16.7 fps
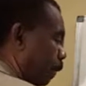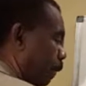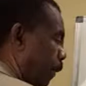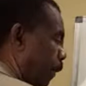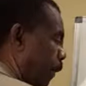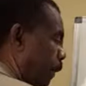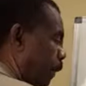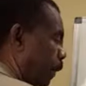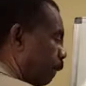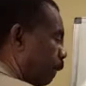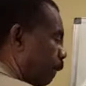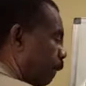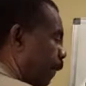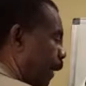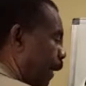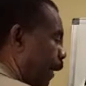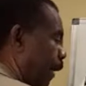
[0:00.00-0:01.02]
plus
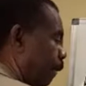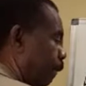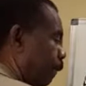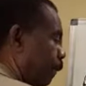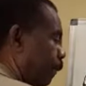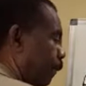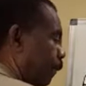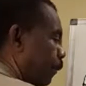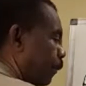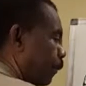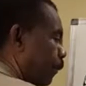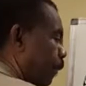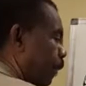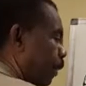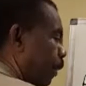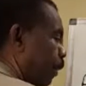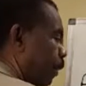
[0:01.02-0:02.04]
5
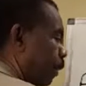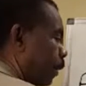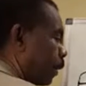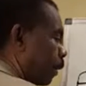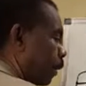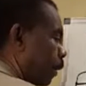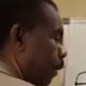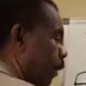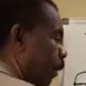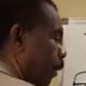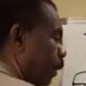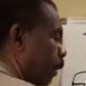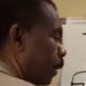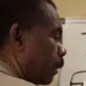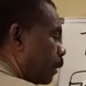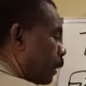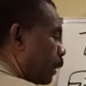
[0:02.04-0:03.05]
squared
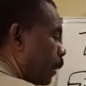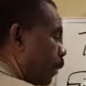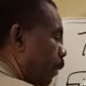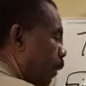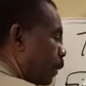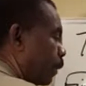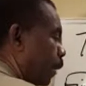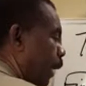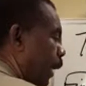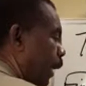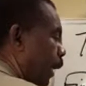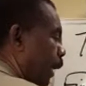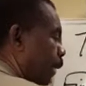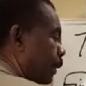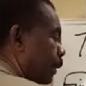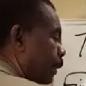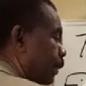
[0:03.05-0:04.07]
is equal to
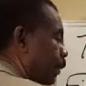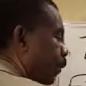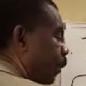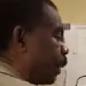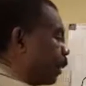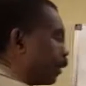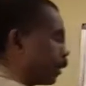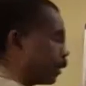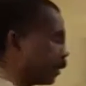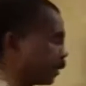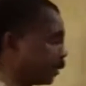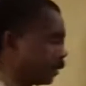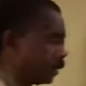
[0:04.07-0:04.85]
x squared.